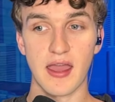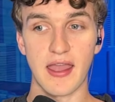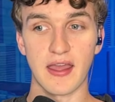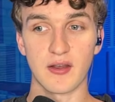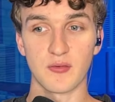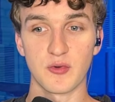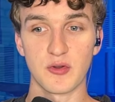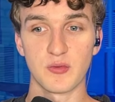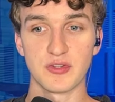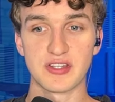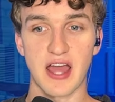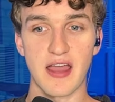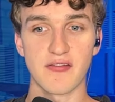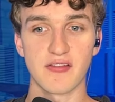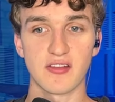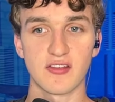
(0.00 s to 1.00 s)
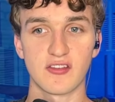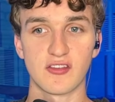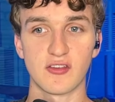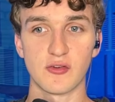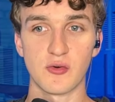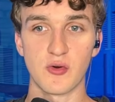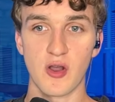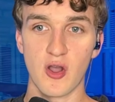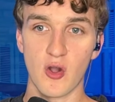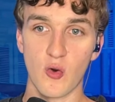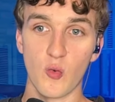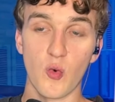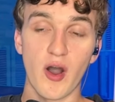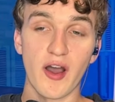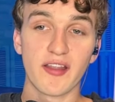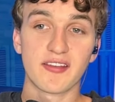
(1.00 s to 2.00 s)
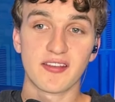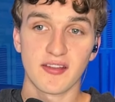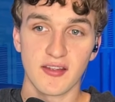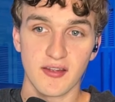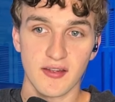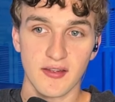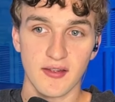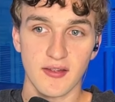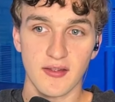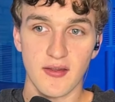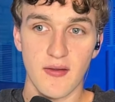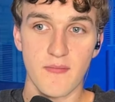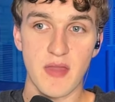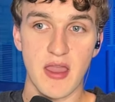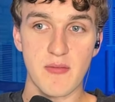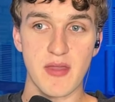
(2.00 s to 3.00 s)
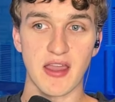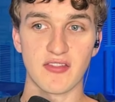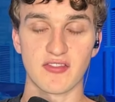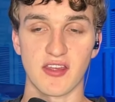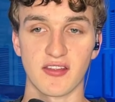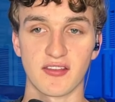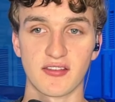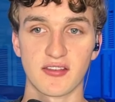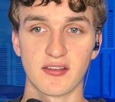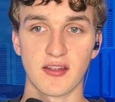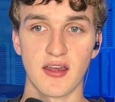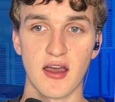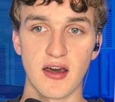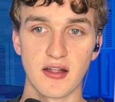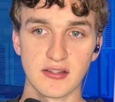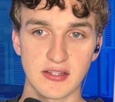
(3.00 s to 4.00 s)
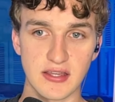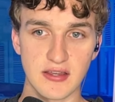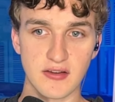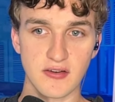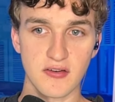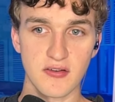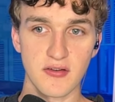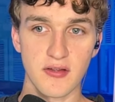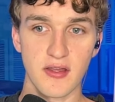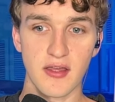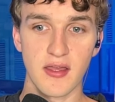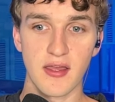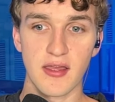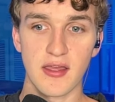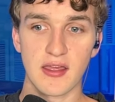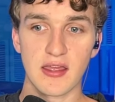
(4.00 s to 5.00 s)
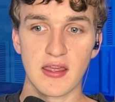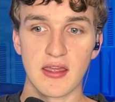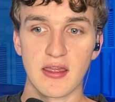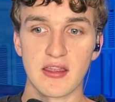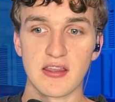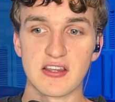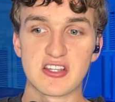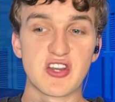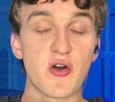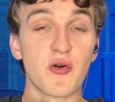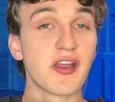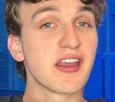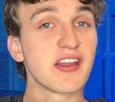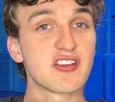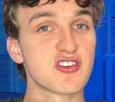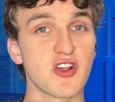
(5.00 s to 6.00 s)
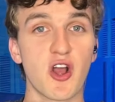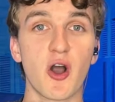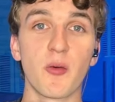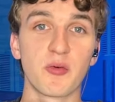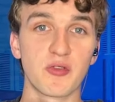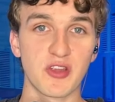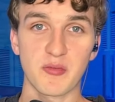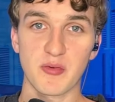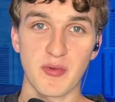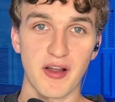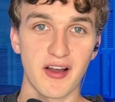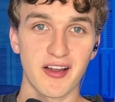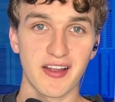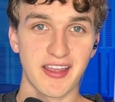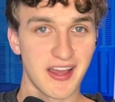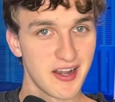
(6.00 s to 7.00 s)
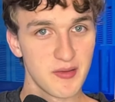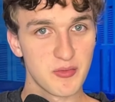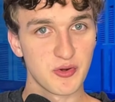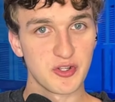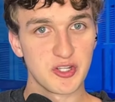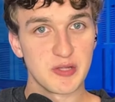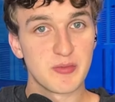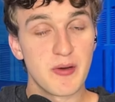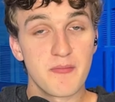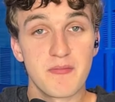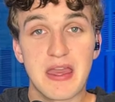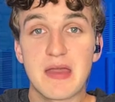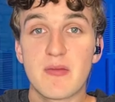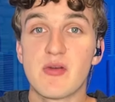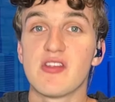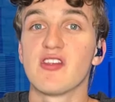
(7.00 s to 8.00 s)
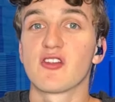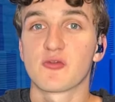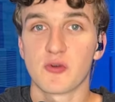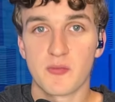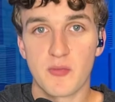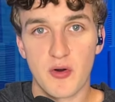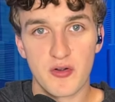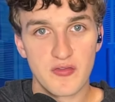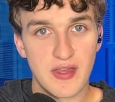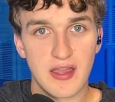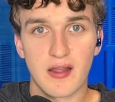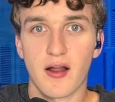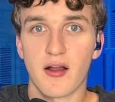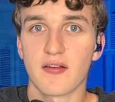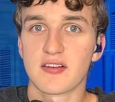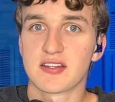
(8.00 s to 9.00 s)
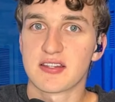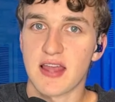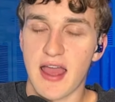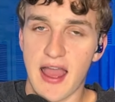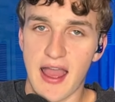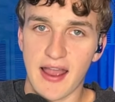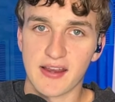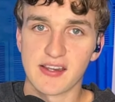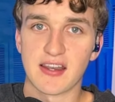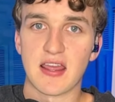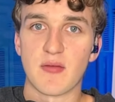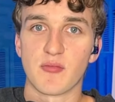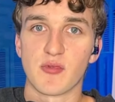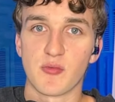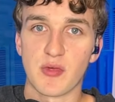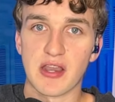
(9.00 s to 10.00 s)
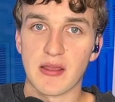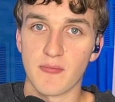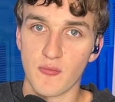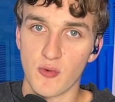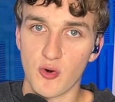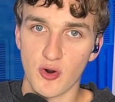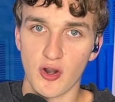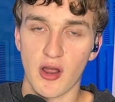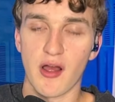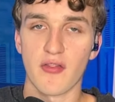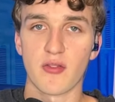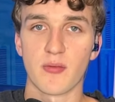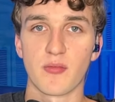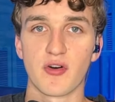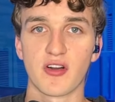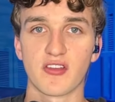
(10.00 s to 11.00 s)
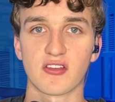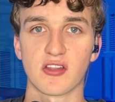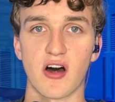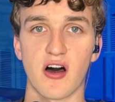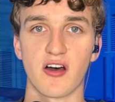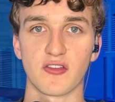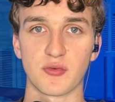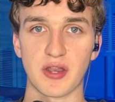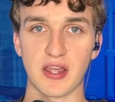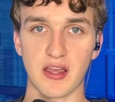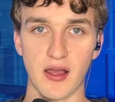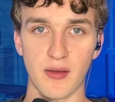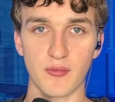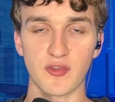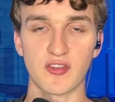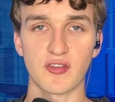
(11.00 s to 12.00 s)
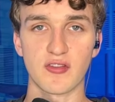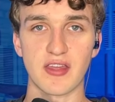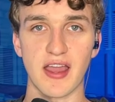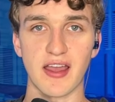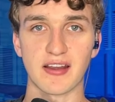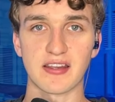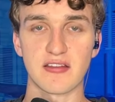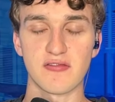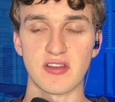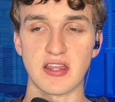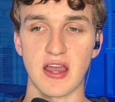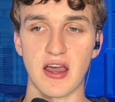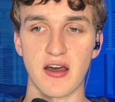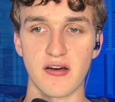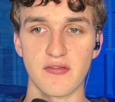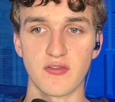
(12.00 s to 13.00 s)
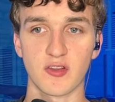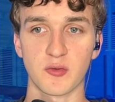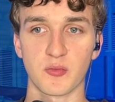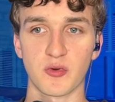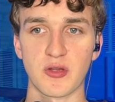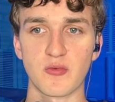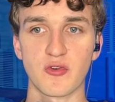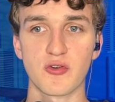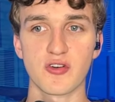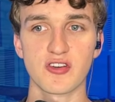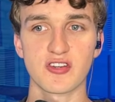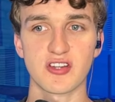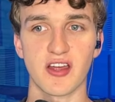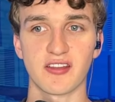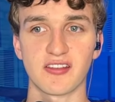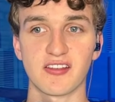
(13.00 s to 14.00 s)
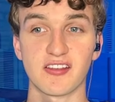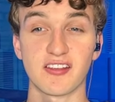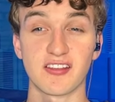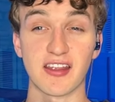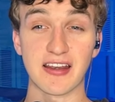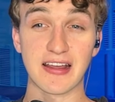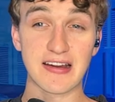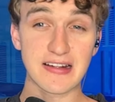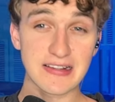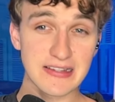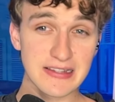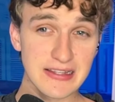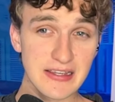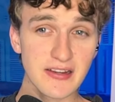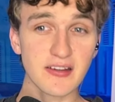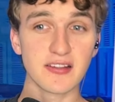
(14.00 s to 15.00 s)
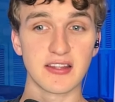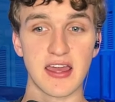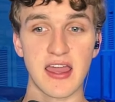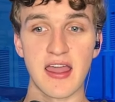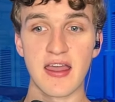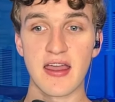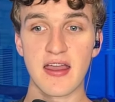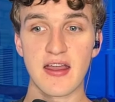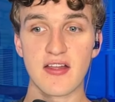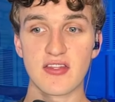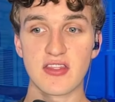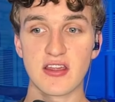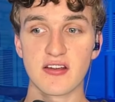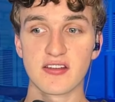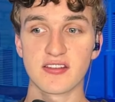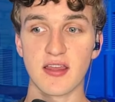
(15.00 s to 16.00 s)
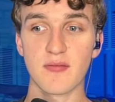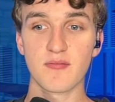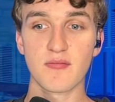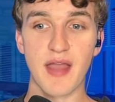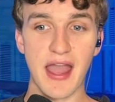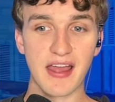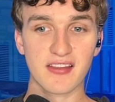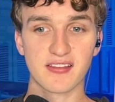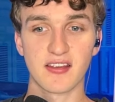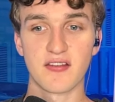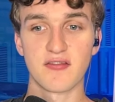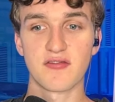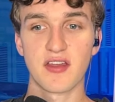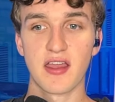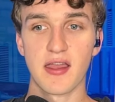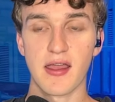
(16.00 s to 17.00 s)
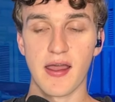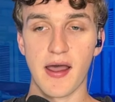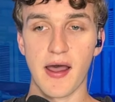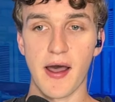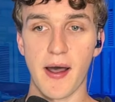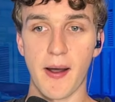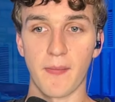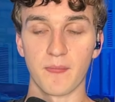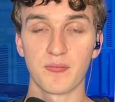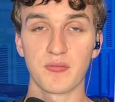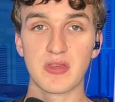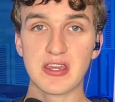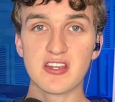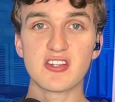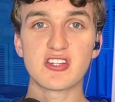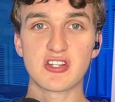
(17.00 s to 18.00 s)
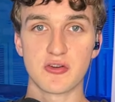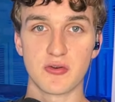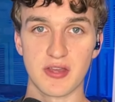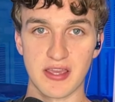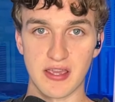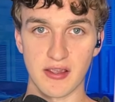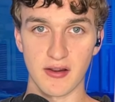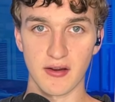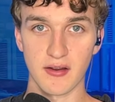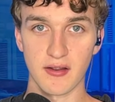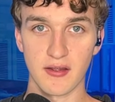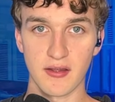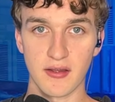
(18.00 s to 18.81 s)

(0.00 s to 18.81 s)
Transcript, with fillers: And we will dive into what may make this illegal. Don't get your hopes up about accountability, but maybe this will motivate Congress to act in implementing more on the books laws when it comes to the activity of Supreme Court justices. And clearly, there is a massive um, issue here.